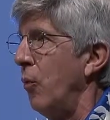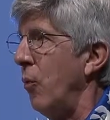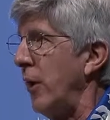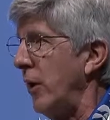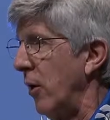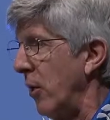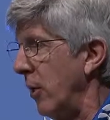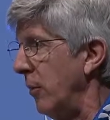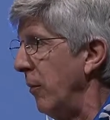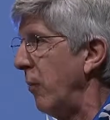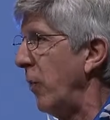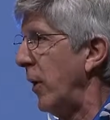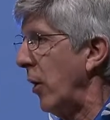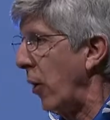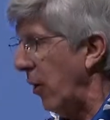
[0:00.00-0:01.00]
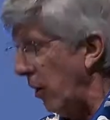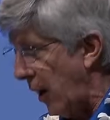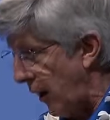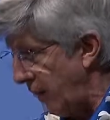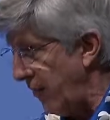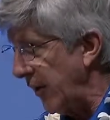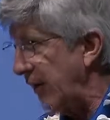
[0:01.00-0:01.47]
we are
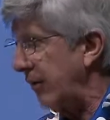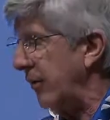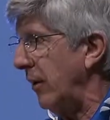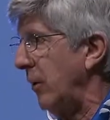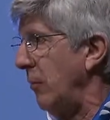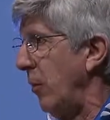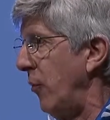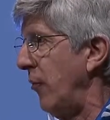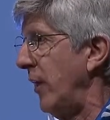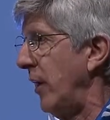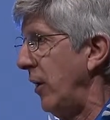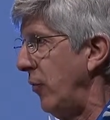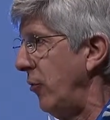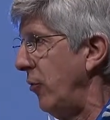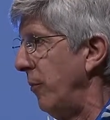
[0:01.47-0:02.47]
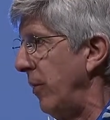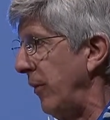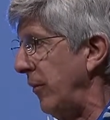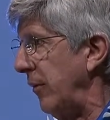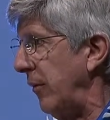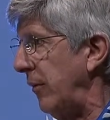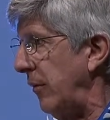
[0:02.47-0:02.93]
obviously moving into
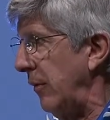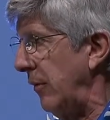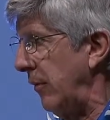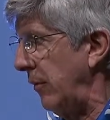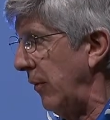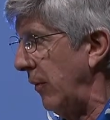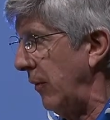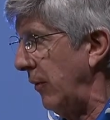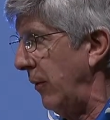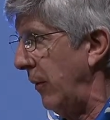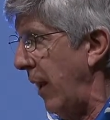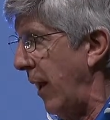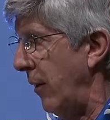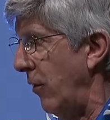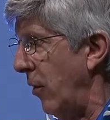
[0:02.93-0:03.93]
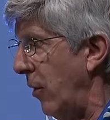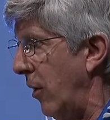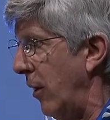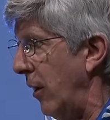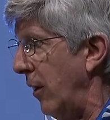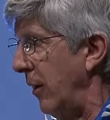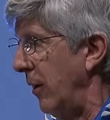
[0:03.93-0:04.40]
businesses that
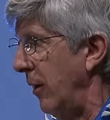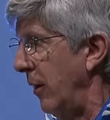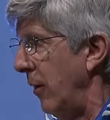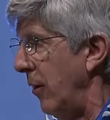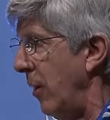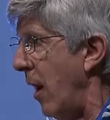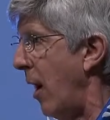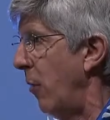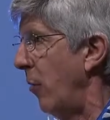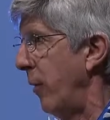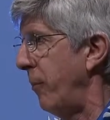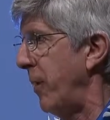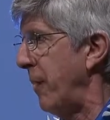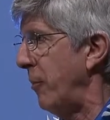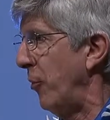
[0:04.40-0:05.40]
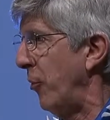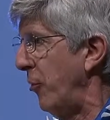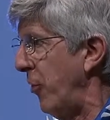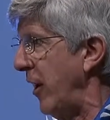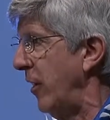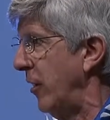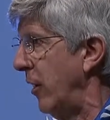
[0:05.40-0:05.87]
are not what people
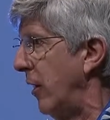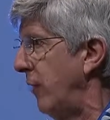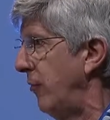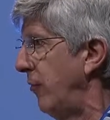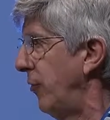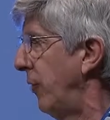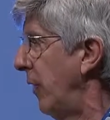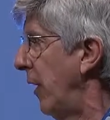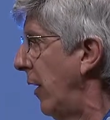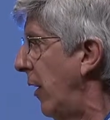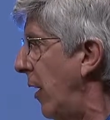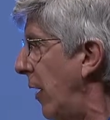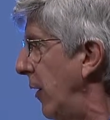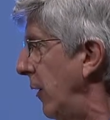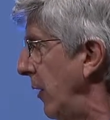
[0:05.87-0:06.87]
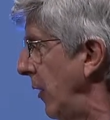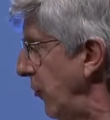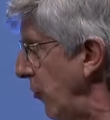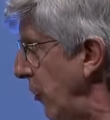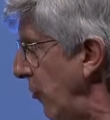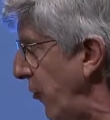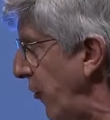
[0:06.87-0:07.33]
think of in
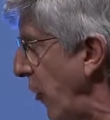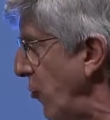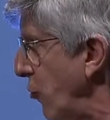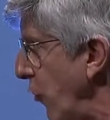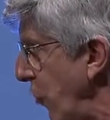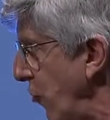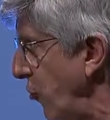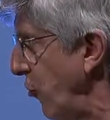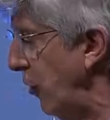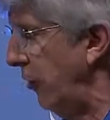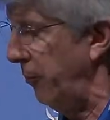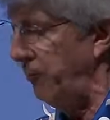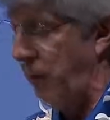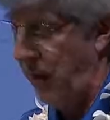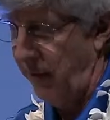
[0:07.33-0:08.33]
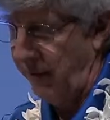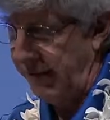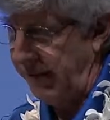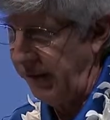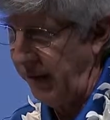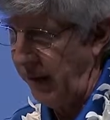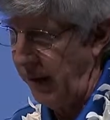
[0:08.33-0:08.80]
terms of our traditional province.